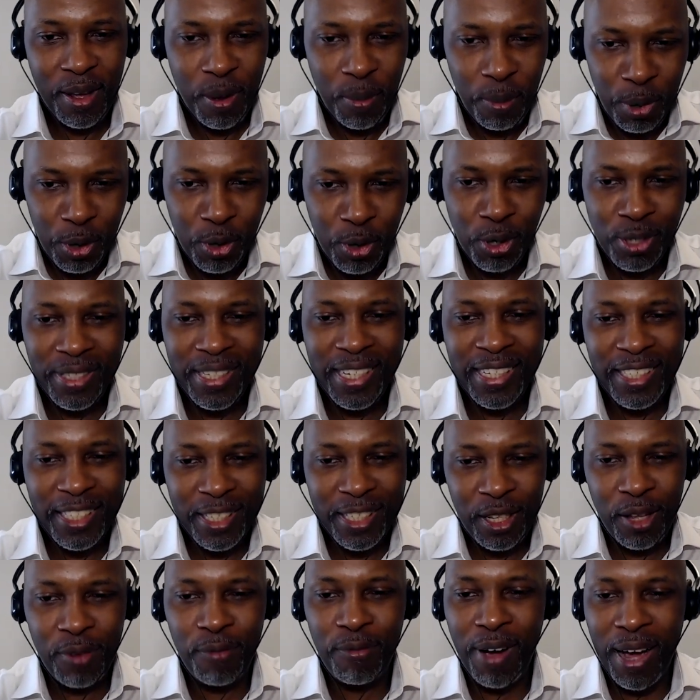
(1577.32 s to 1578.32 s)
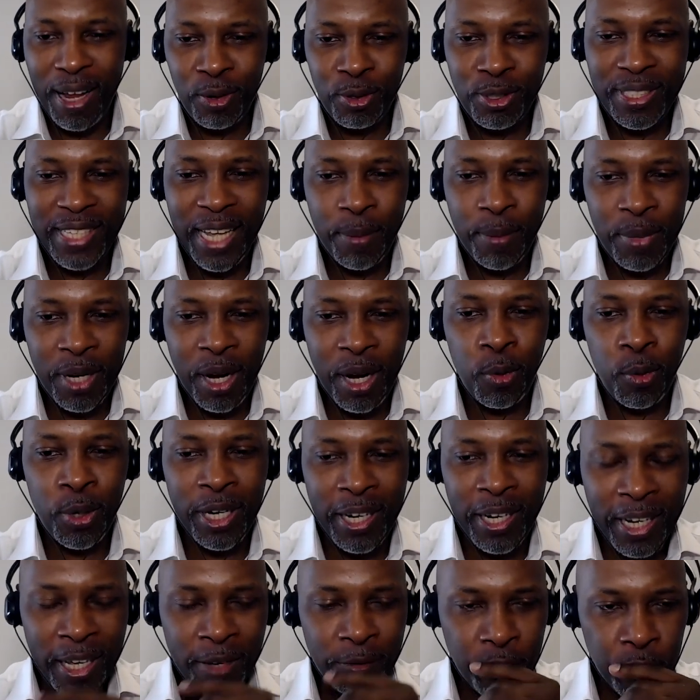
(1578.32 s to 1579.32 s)
Because this is the final statement I want to
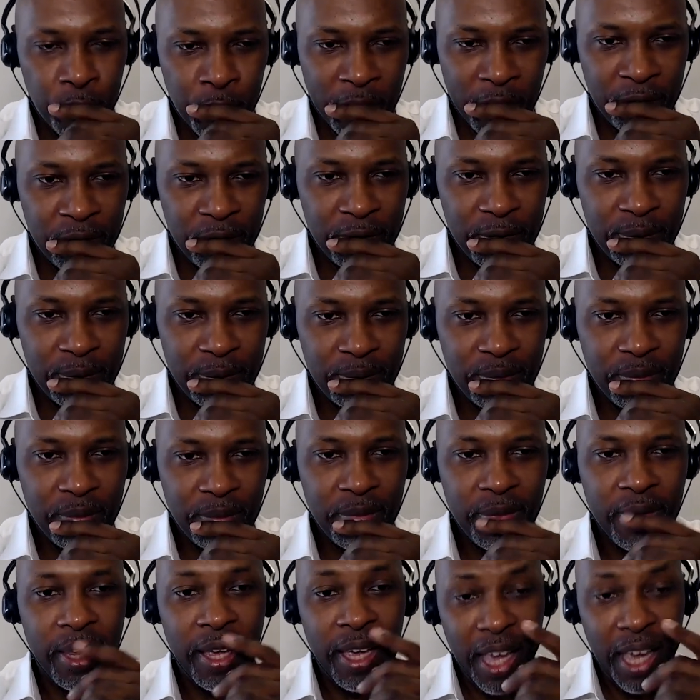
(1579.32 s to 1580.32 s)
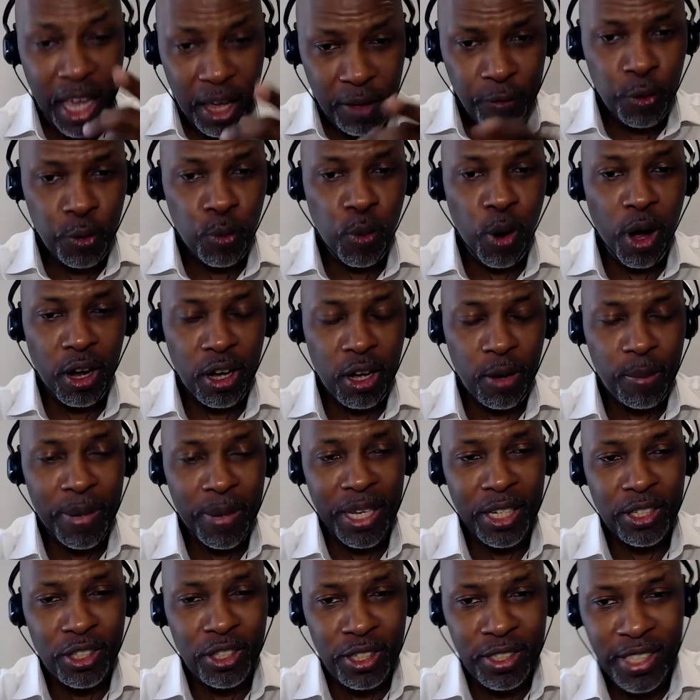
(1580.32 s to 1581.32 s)
leave you with. If you are
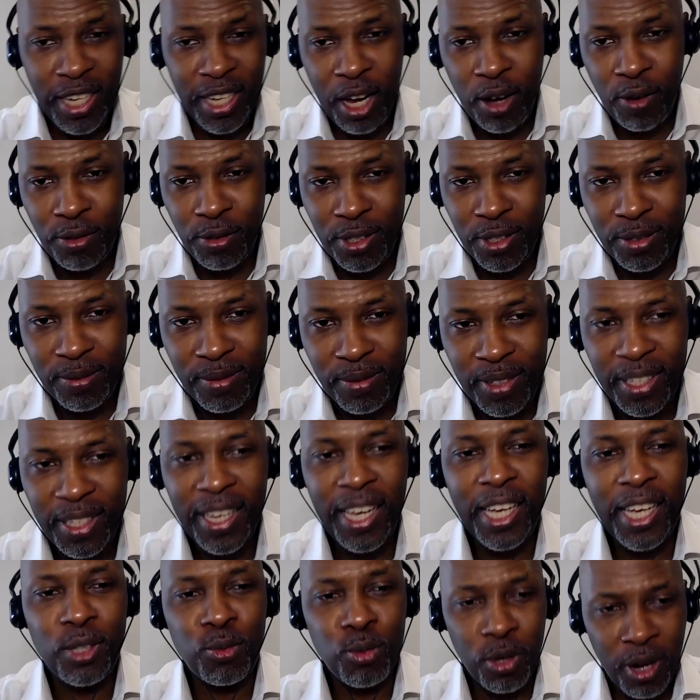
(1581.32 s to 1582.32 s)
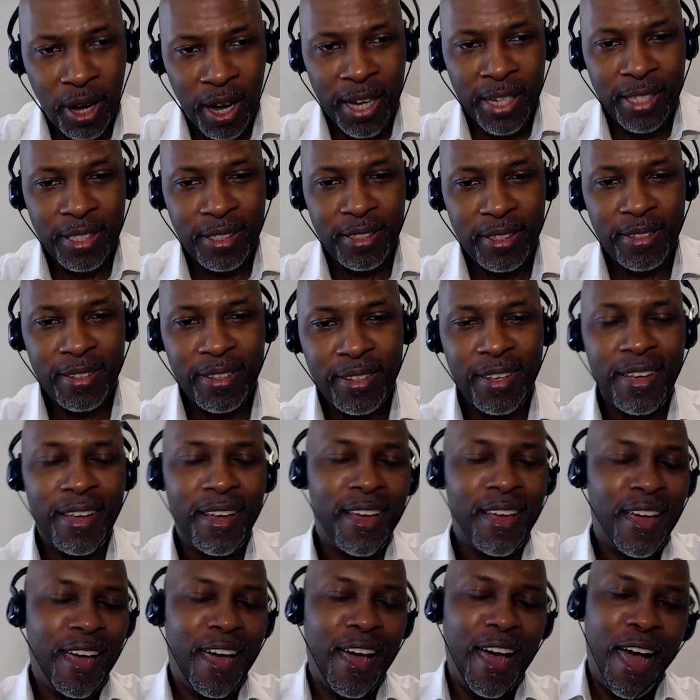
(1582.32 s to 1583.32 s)
committed to yourselves, guess what, guys?
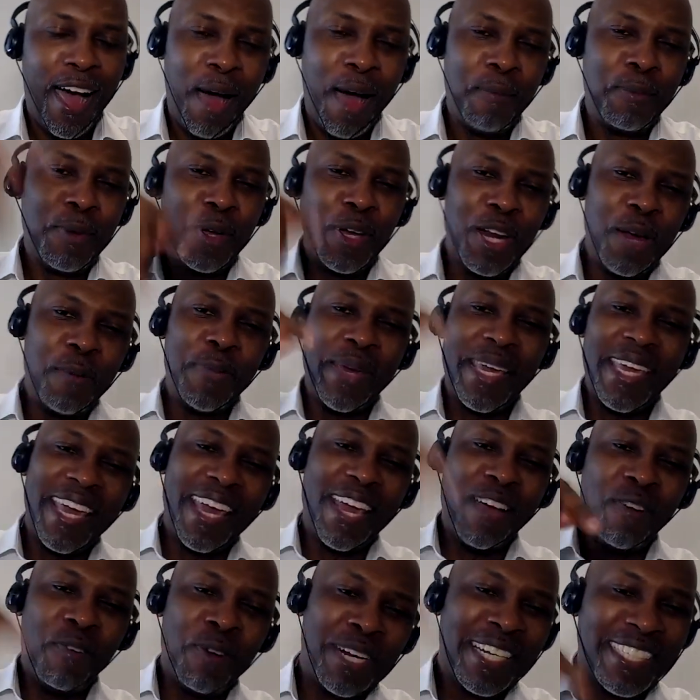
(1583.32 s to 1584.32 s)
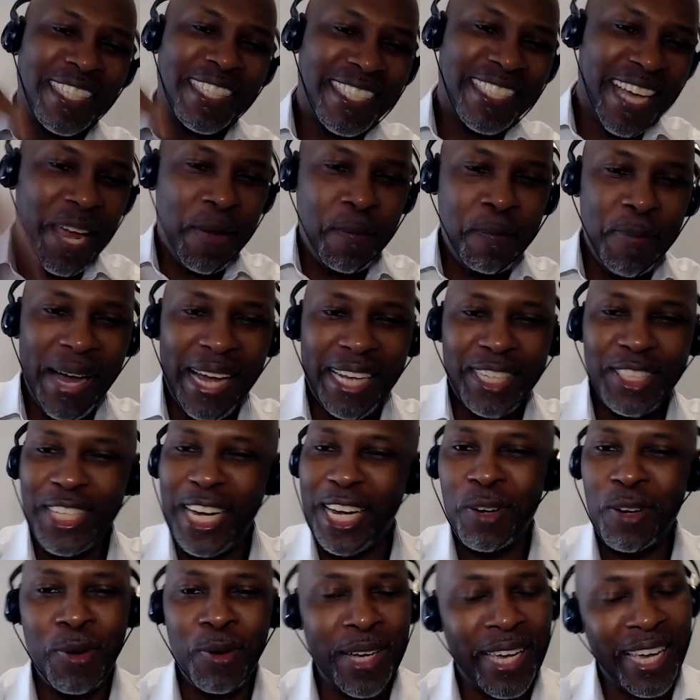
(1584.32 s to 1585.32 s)
I'm going to be here on this same bad
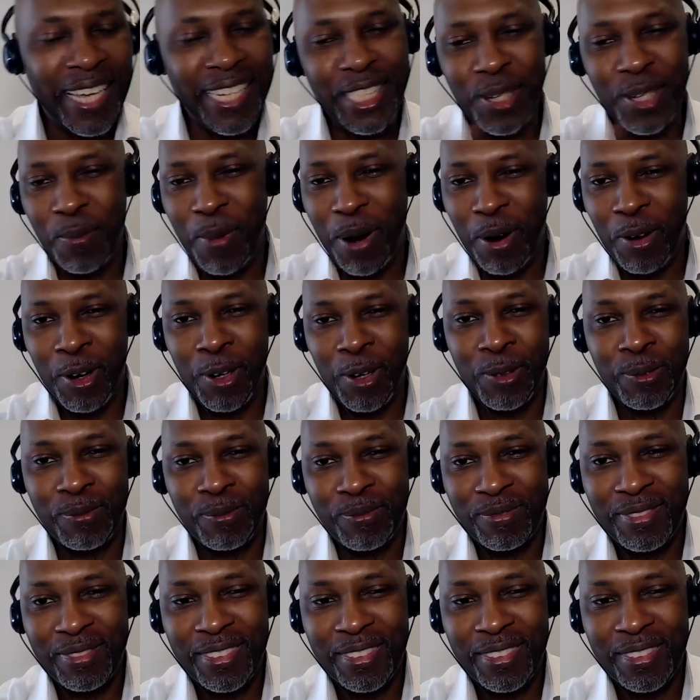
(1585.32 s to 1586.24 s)
channel again tomorrow.